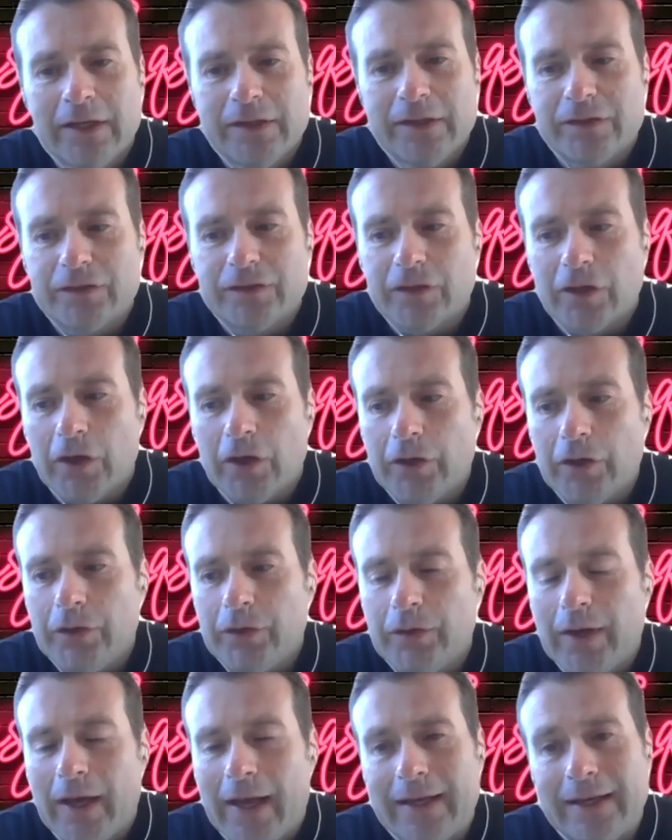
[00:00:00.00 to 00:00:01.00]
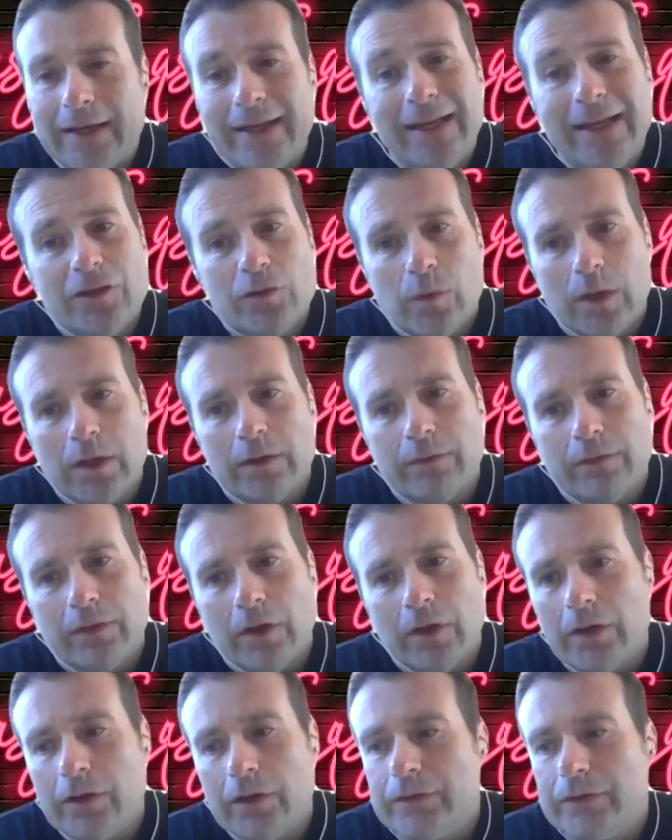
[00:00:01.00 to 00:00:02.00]
So, and each one of
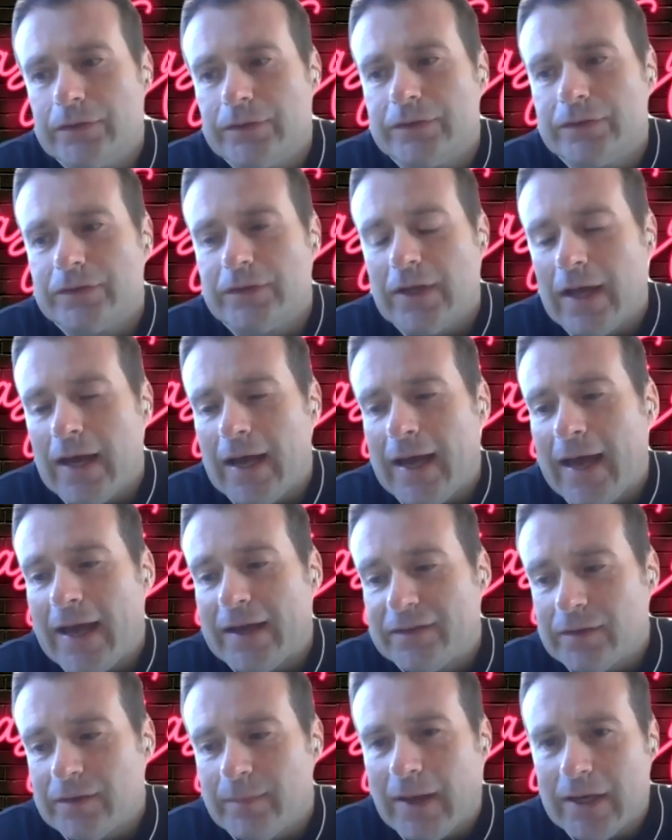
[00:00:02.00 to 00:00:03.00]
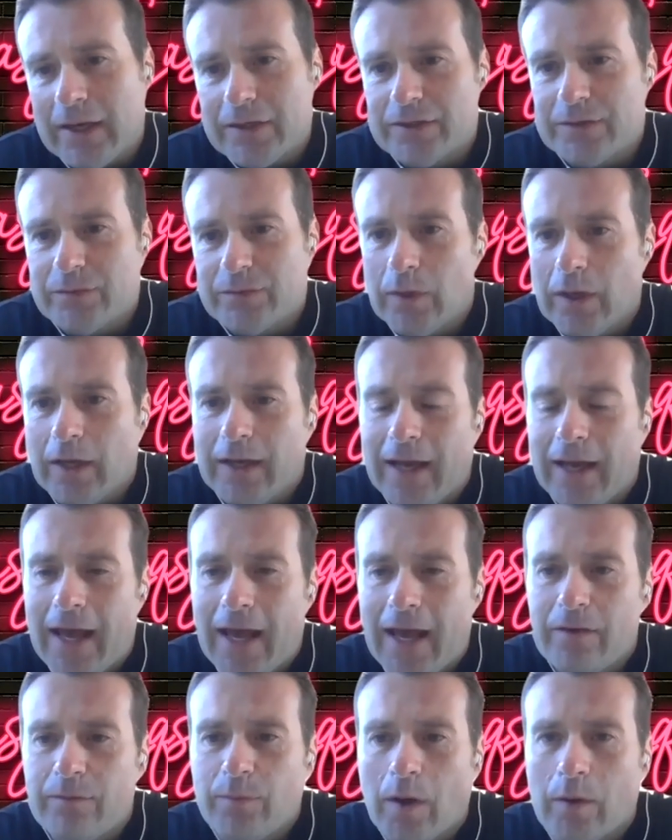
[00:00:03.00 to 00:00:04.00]
those asset managers, we're going to
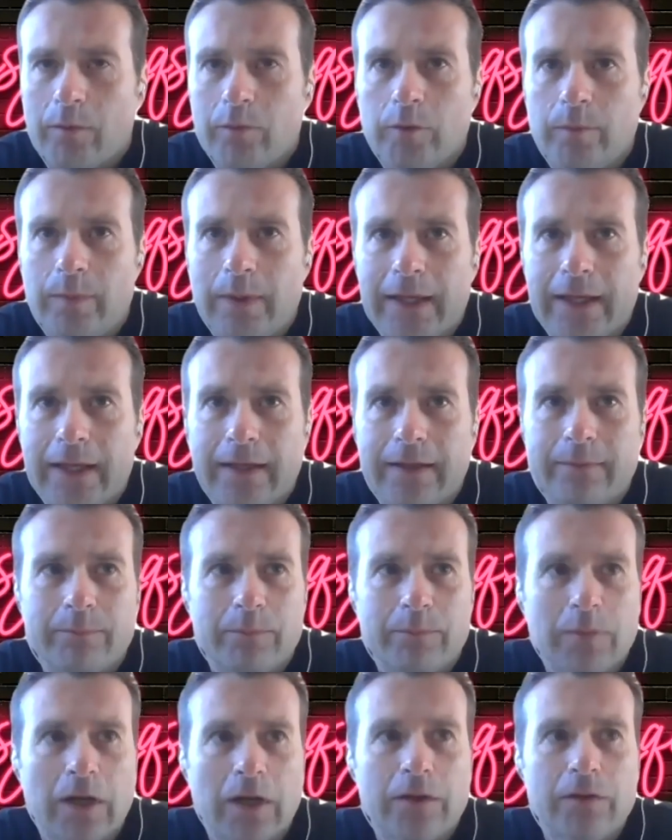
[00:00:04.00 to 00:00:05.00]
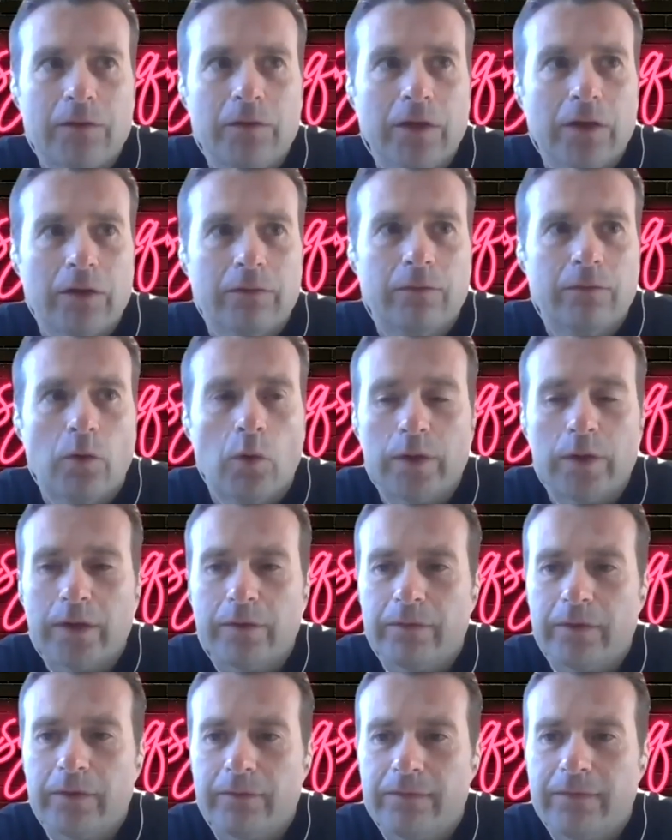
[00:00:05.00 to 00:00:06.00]
have probably 3 or 4
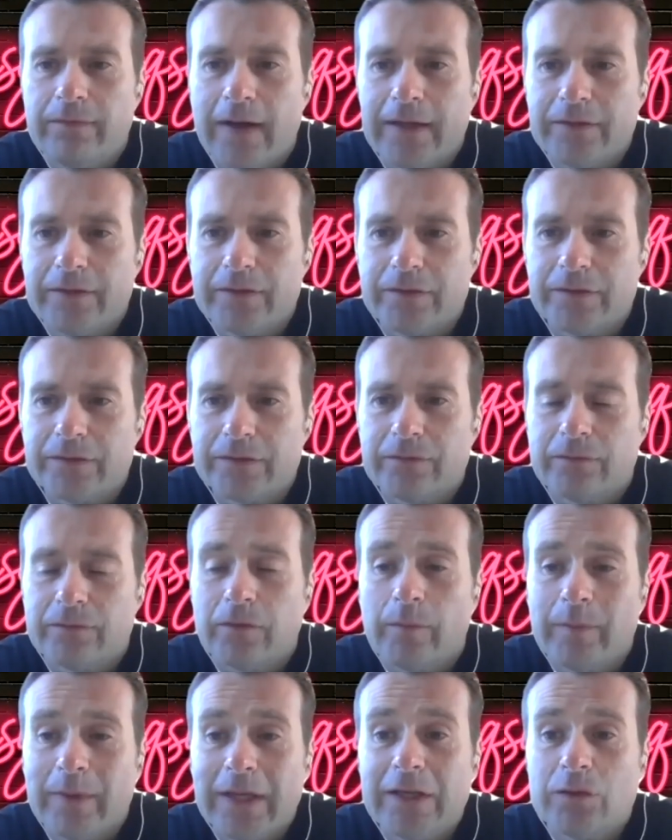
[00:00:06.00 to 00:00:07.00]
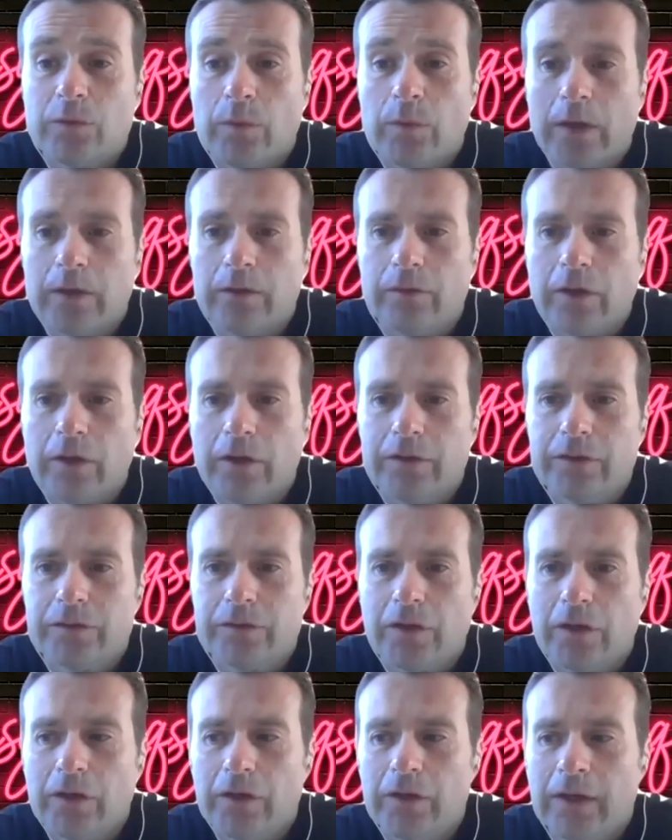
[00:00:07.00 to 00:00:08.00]
different funds from each one of those.
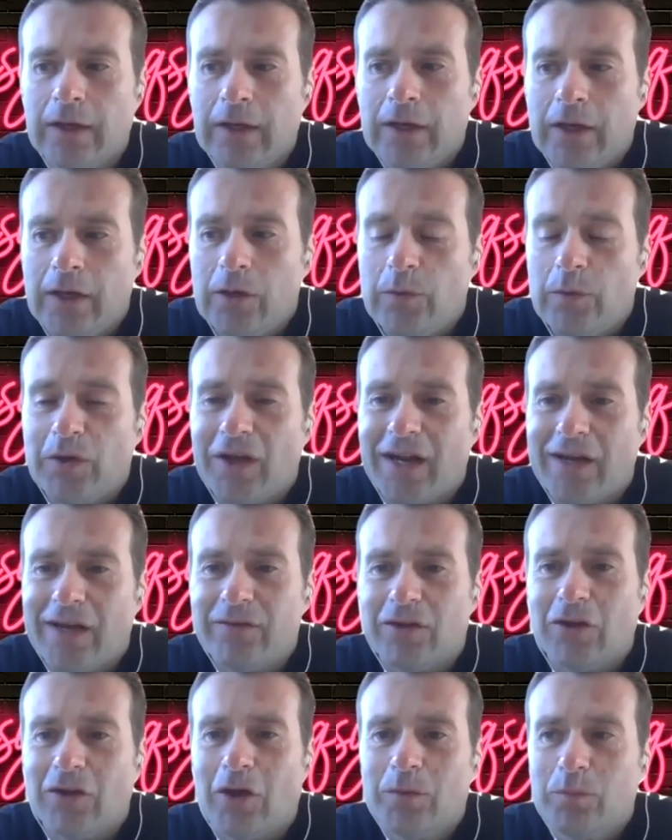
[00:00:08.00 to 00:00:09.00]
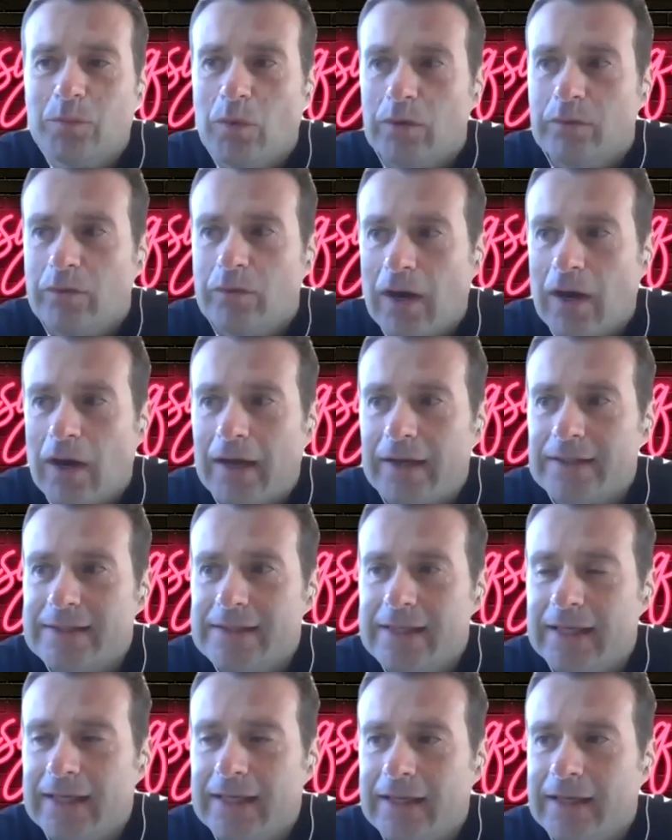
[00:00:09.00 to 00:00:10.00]
So we're going to have a lot more
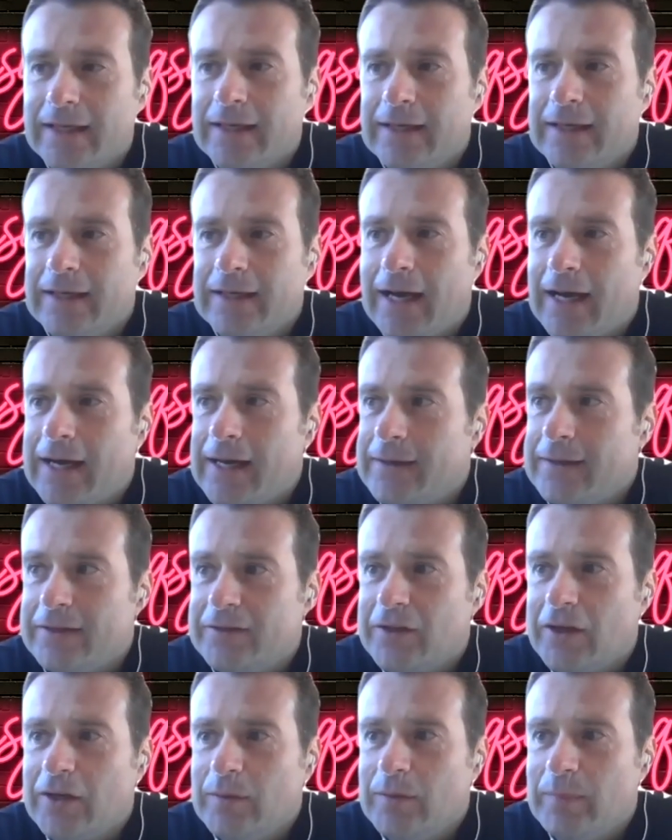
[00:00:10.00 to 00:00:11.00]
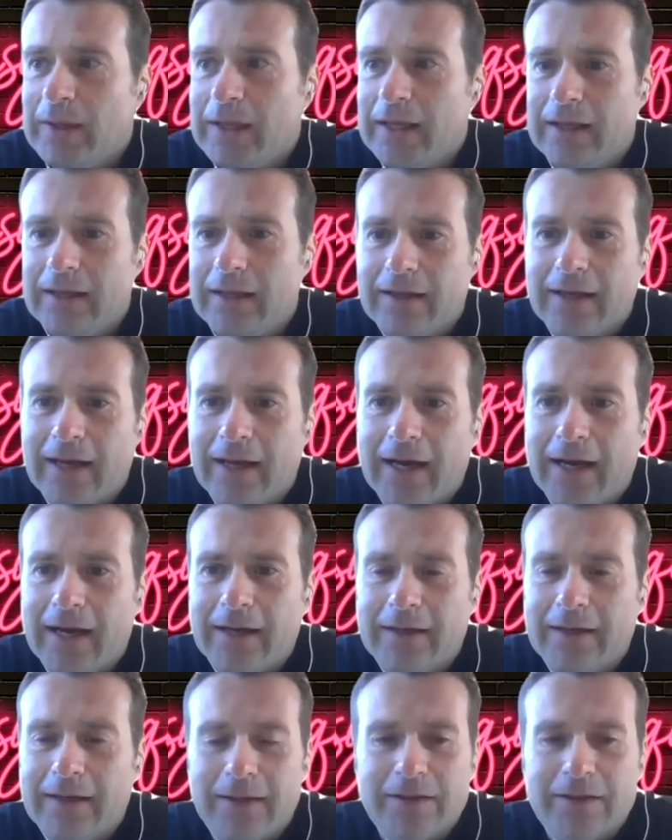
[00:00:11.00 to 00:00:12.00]
variety. It's going to be
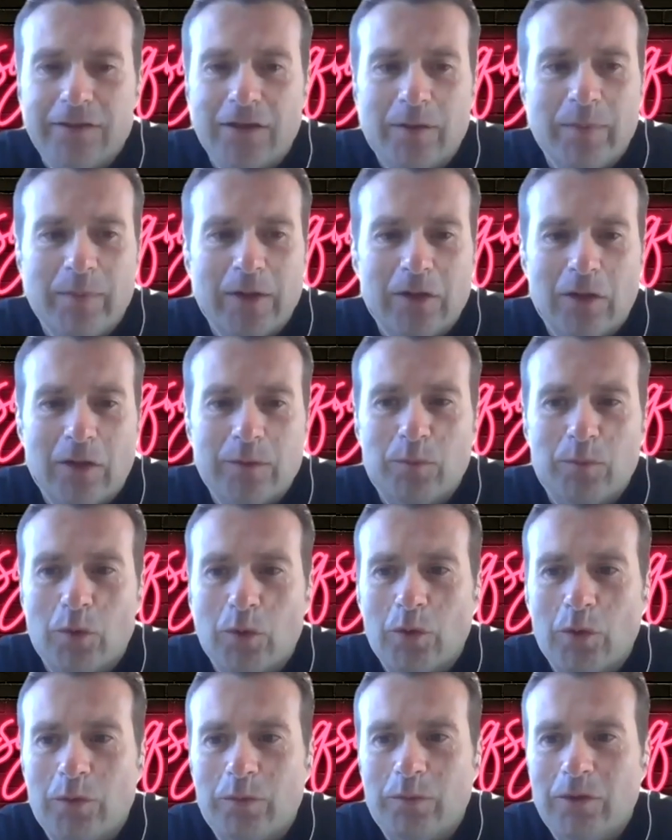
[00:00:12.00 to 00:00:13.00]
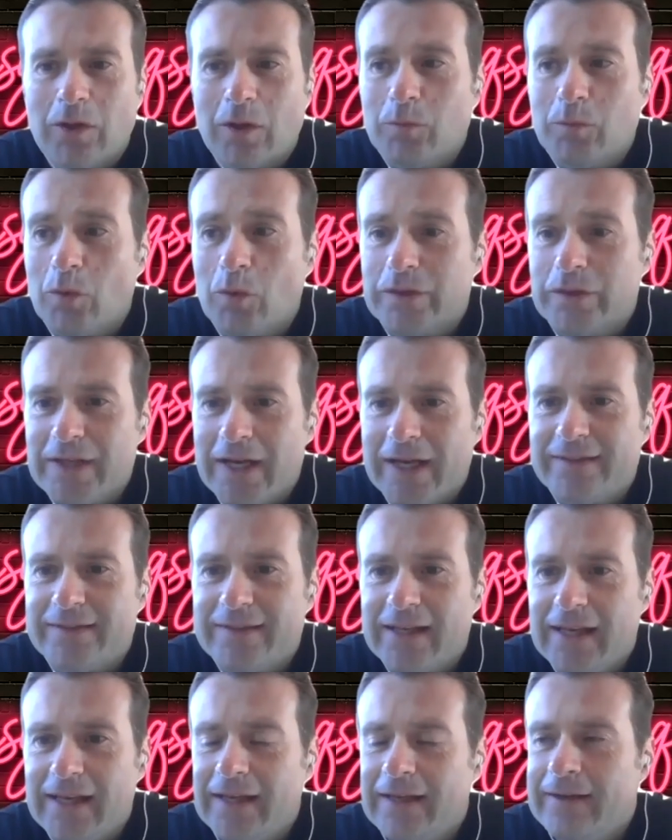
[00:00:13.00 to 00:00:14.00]
a lot more
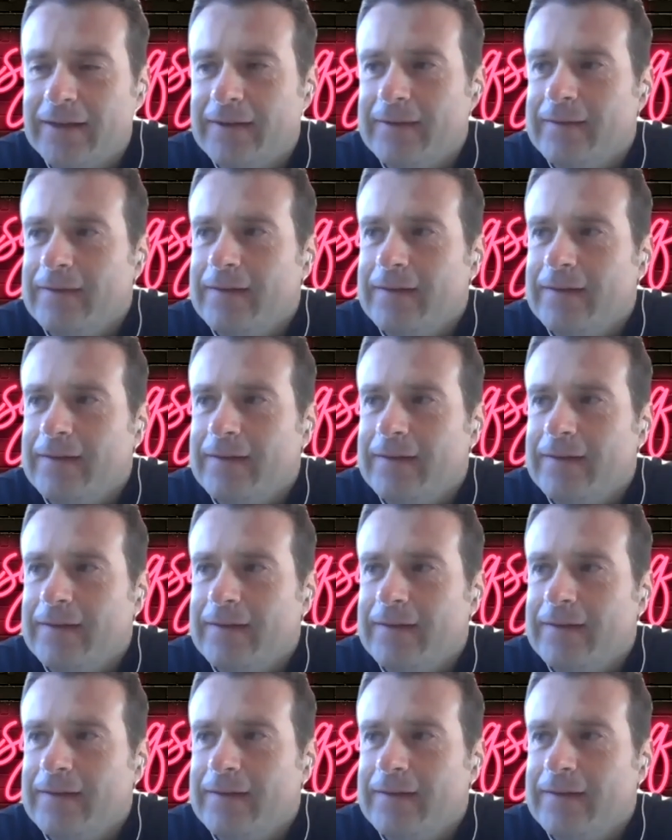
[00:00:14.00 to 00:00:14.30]
sexy.